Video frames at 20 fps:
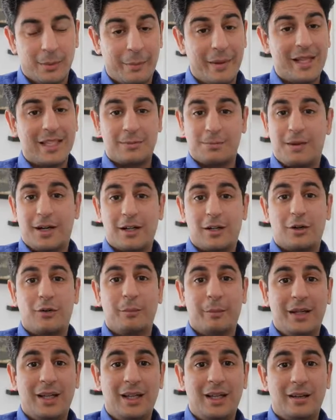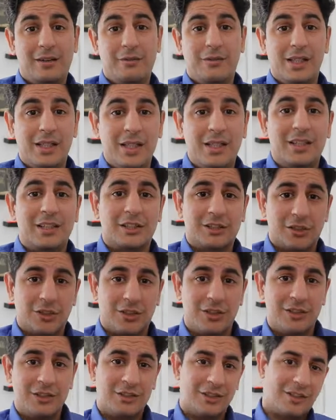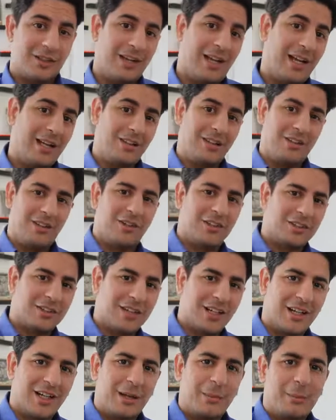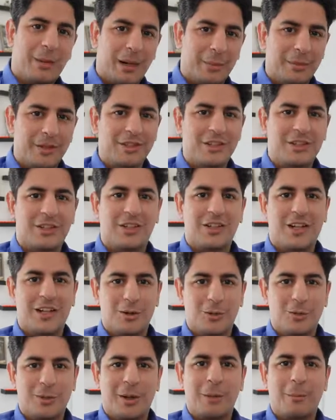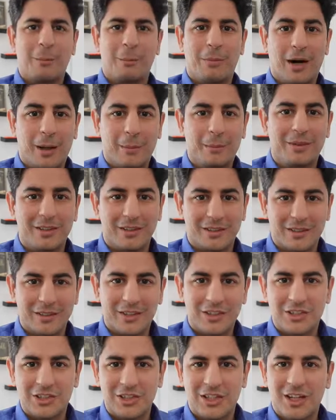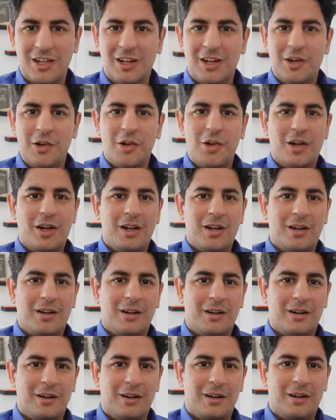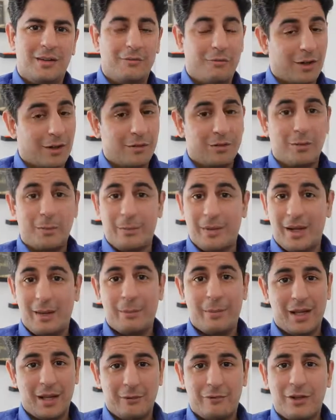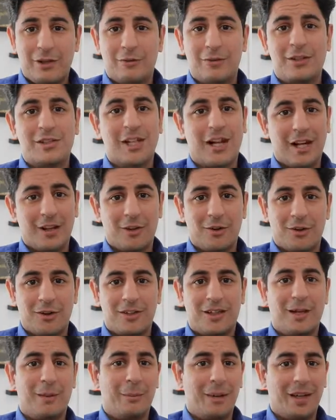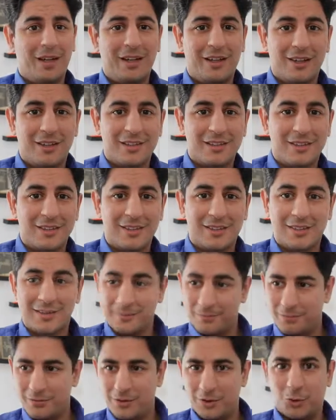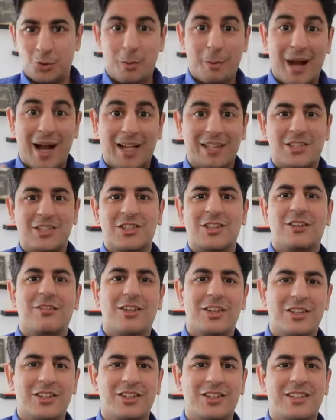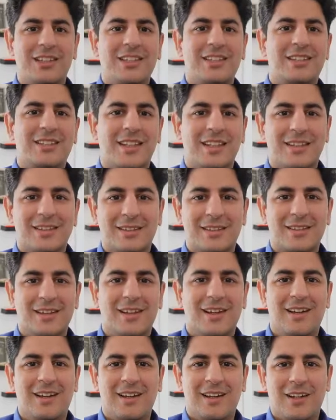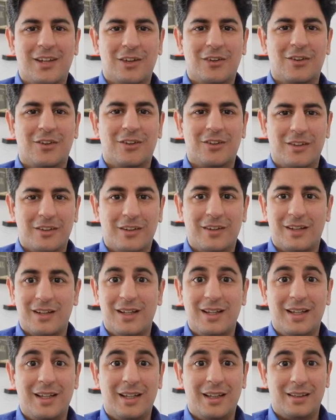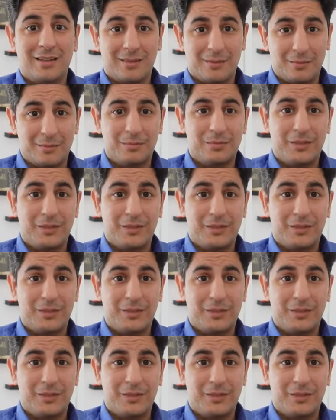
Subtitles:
the best part of being a Vedic astrologer and studying palmistry and doing palm research, one of the main benefit which I got in many years is to match whether these things, really